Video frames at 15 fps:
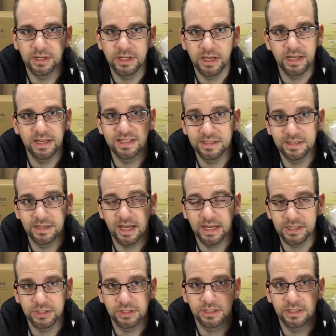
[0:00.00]
it, and is it
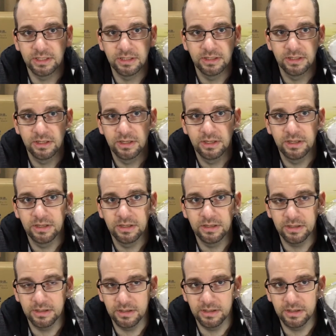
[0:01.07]
actually
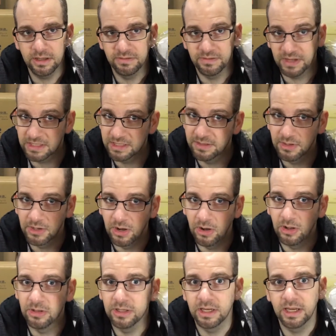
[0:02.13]
effective at
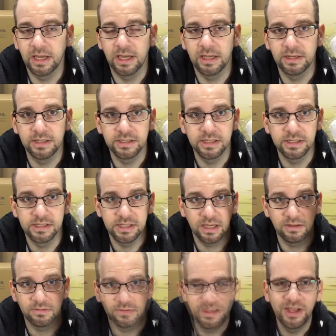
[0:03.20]
all, and is it
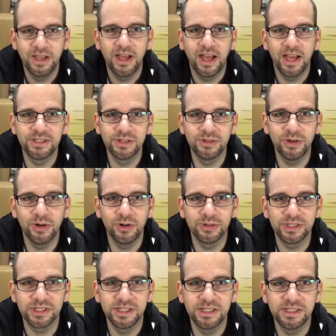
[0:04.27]
safe? As you know,
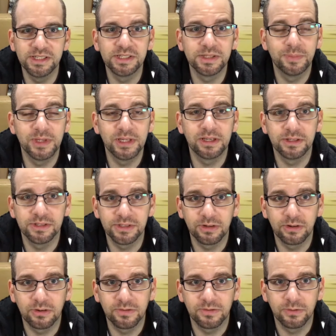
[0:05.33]
SIDS is a big
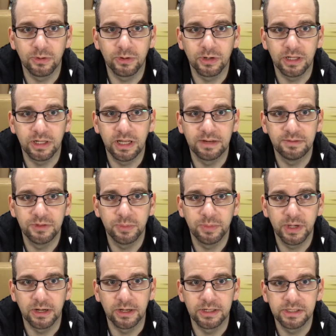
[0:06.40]
concern for a lot of new
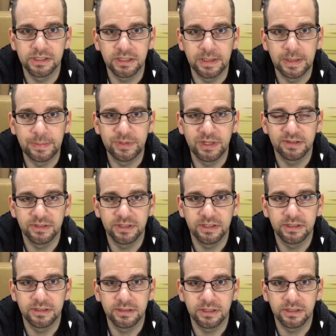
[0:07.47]
parents,
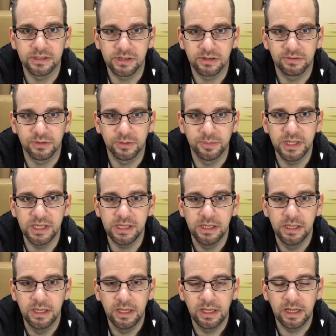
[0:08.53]
definitely a concern for me.
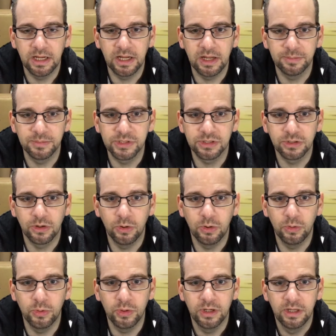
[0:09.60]

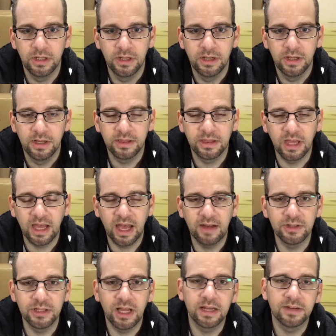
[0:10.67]
So they have
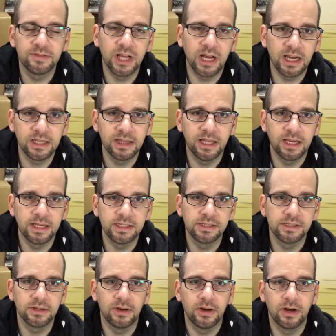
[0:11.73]
a lot of
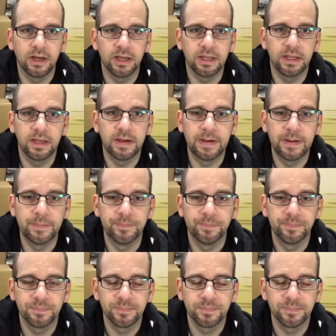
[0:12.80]
guidelines on